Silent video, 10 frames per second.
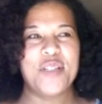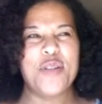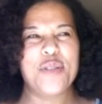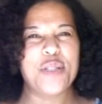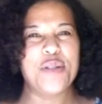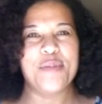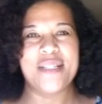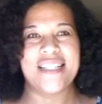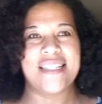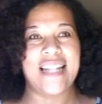YouTube
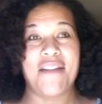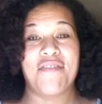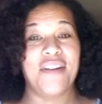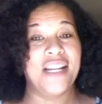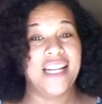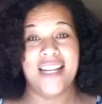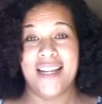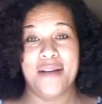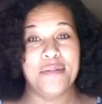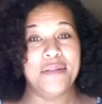is just like funny to him.